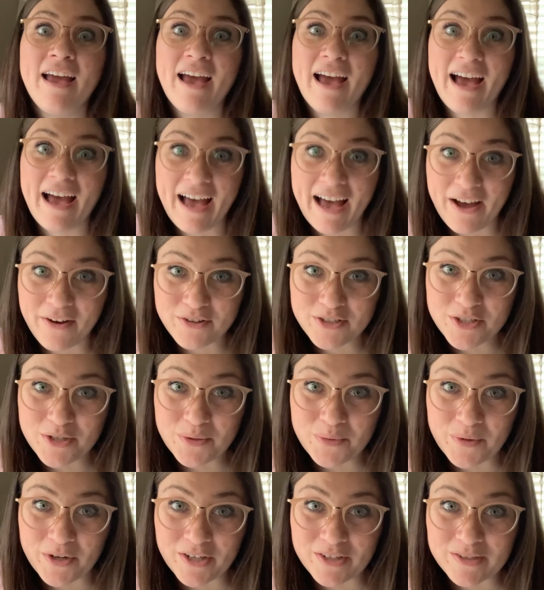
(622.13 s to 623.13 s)
how
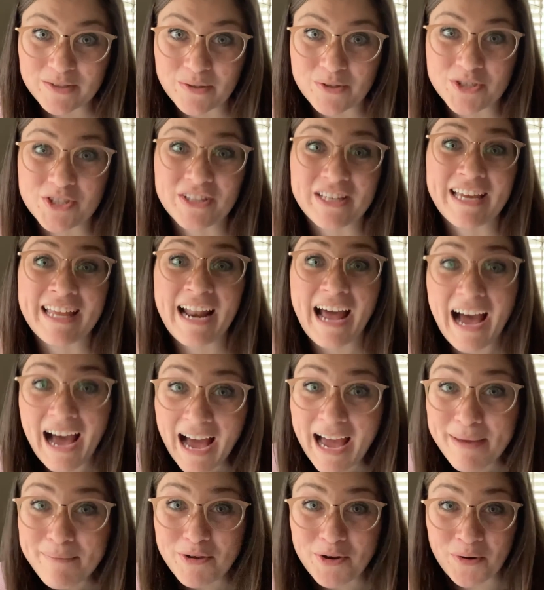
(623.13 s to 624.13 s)
to work socially, and
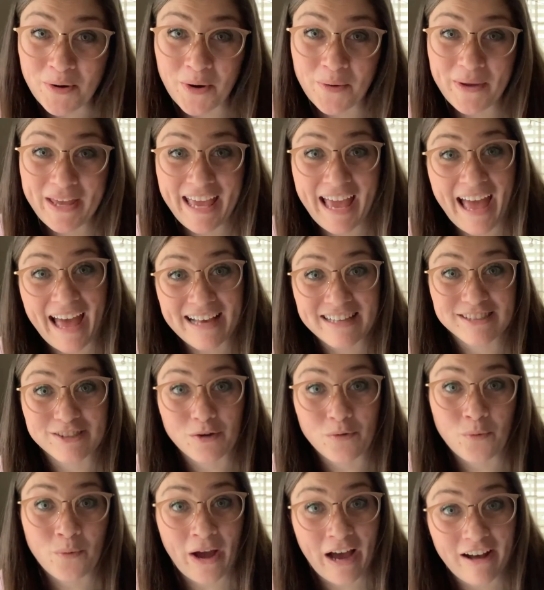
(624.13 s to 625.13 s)
I'm growing as
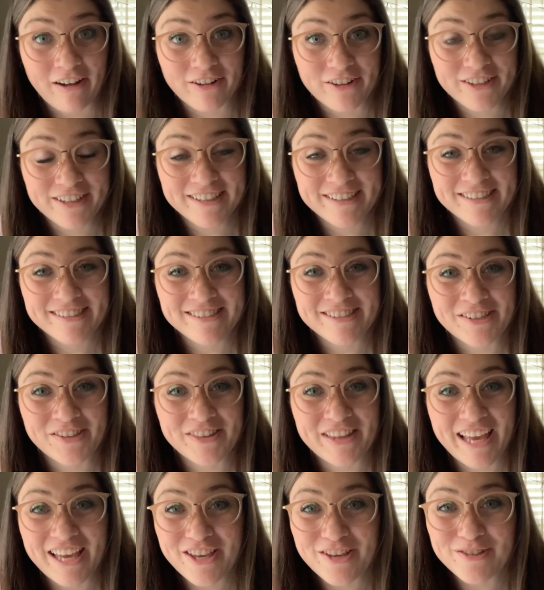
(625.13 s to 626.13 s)
well. So
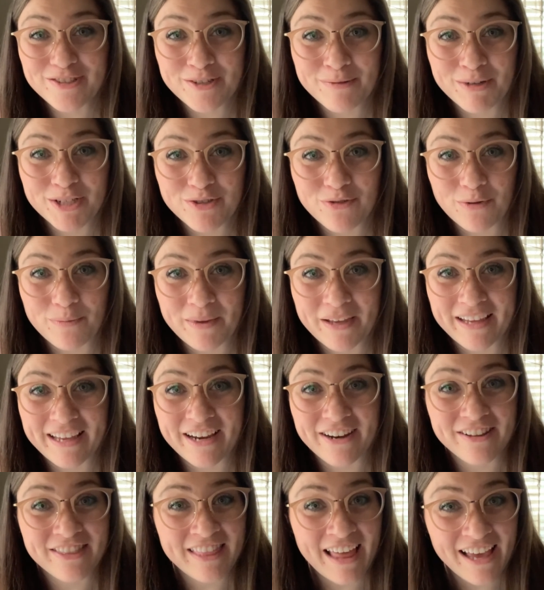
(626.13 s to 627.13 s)
thank you so much for being
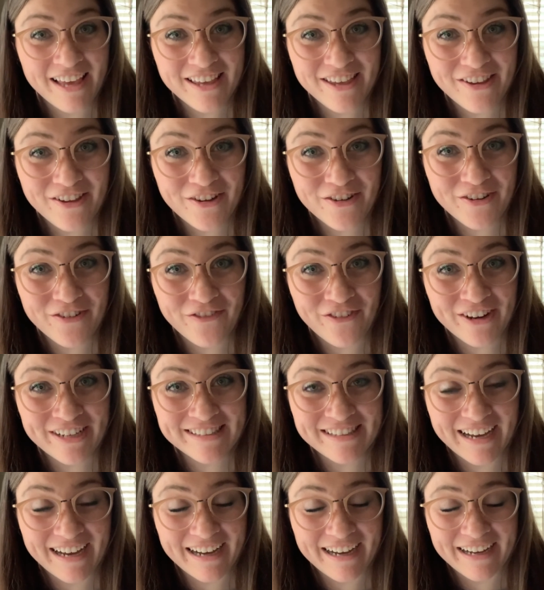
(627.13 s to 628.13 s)
here. Thank you,
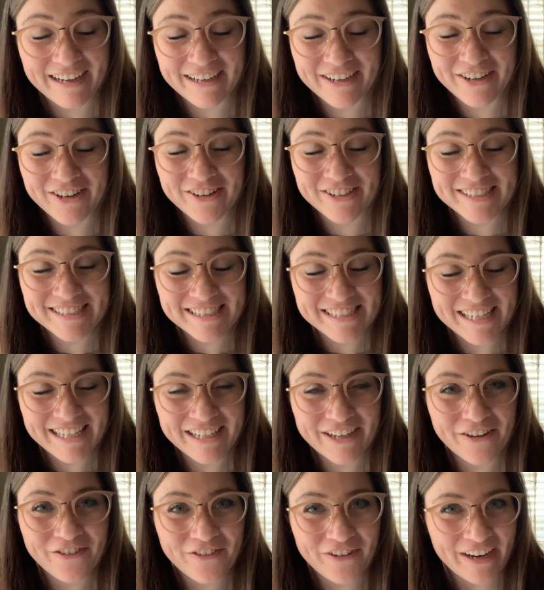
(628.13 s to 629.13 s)
friend, uh,
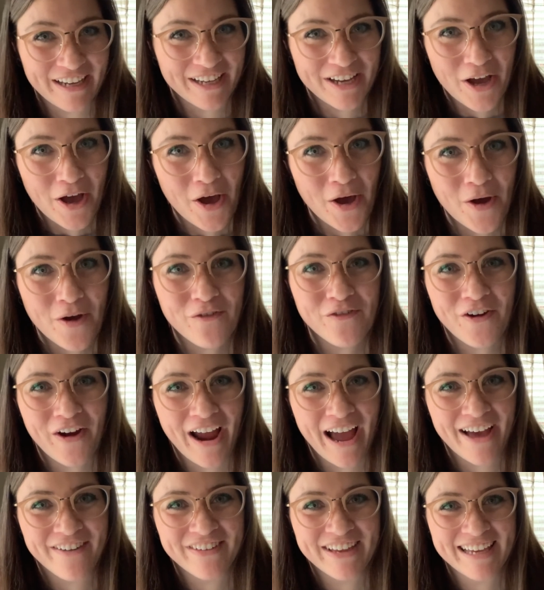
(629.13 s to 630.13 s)
Christina Franco, for
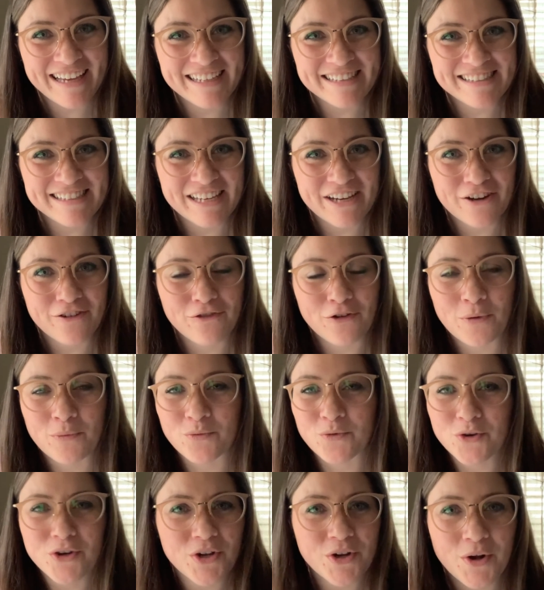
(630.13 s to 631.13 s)
having us here from
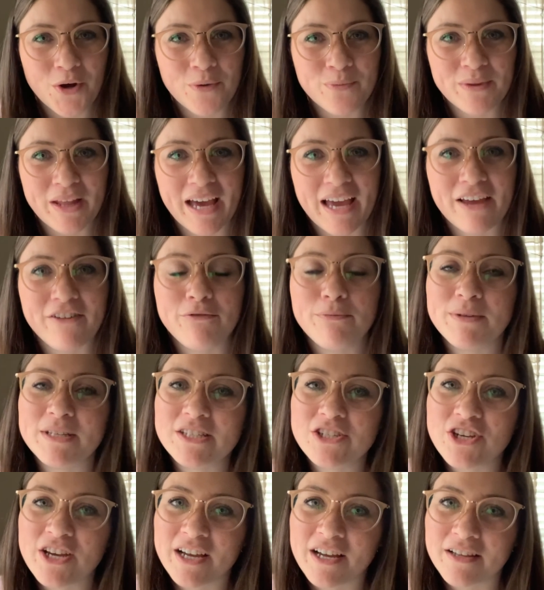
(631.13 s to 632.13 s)
Rooted Home Life.
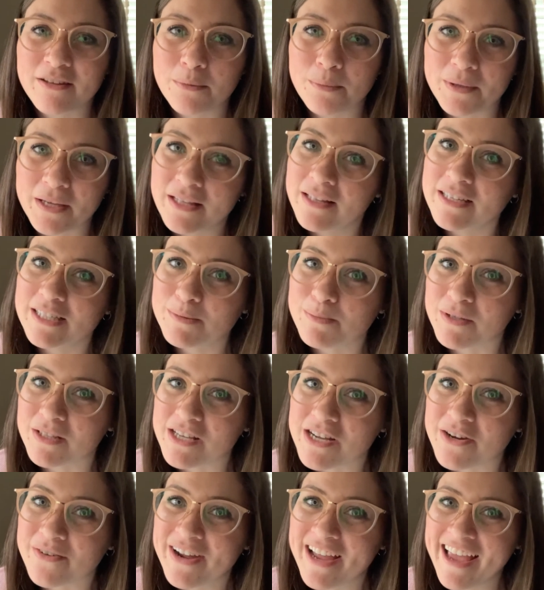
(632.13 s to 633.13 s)
Please check out the playlist
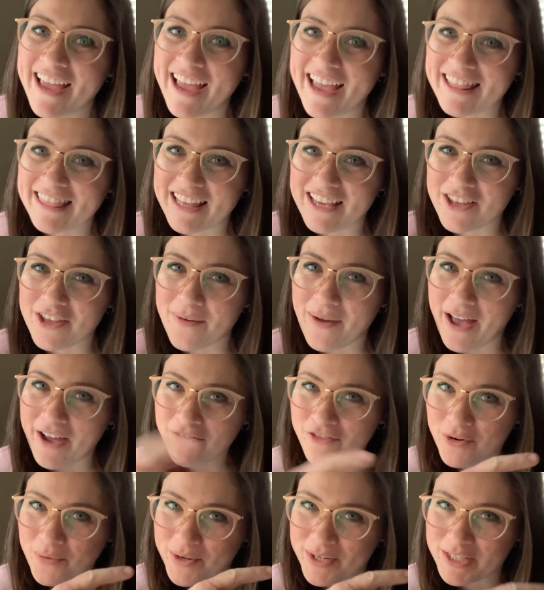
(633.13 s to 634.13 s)
below, and thank you
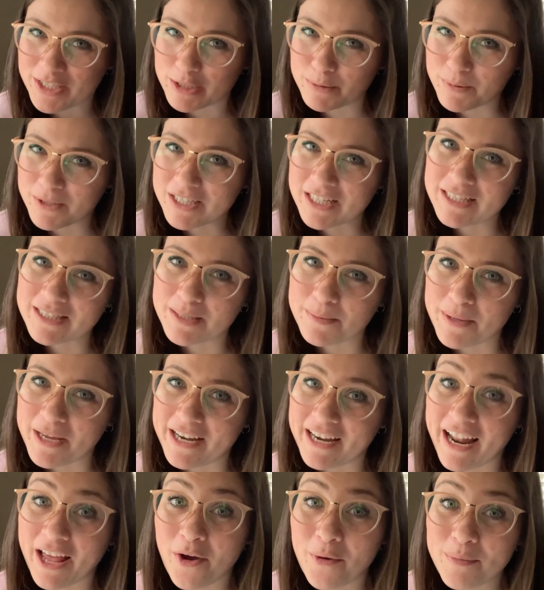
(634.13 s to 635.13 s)
everyone who's
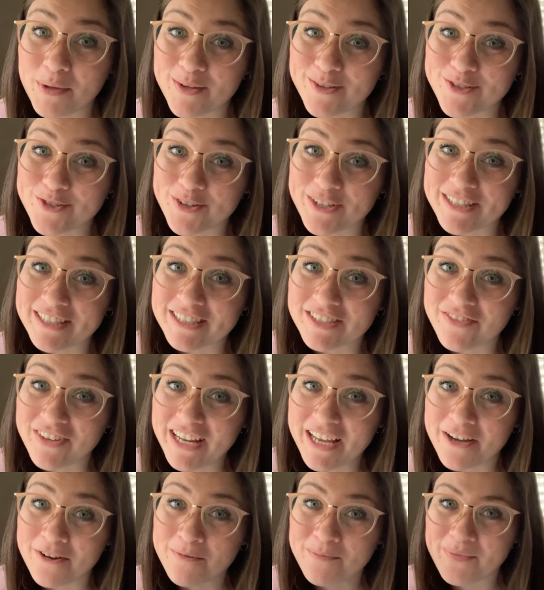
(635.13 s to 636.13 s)
participated. I hope you enjoyed this
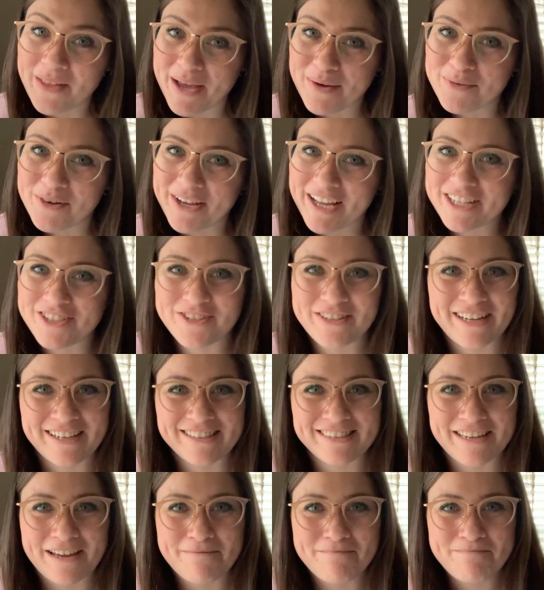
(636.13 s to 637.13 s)
video, and we'll catch you next
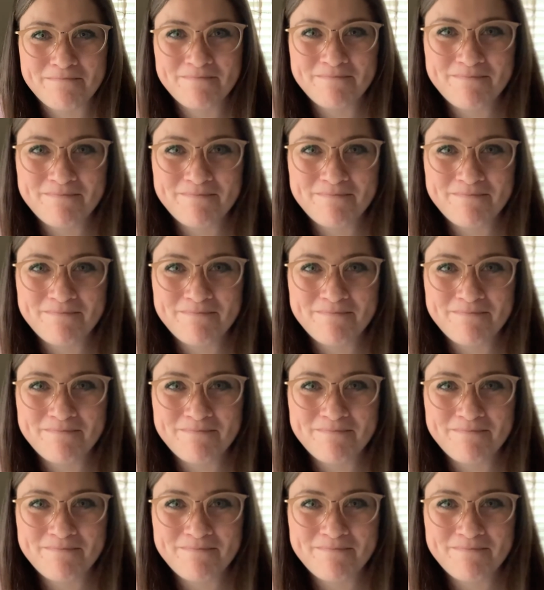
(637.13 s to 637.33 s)
time.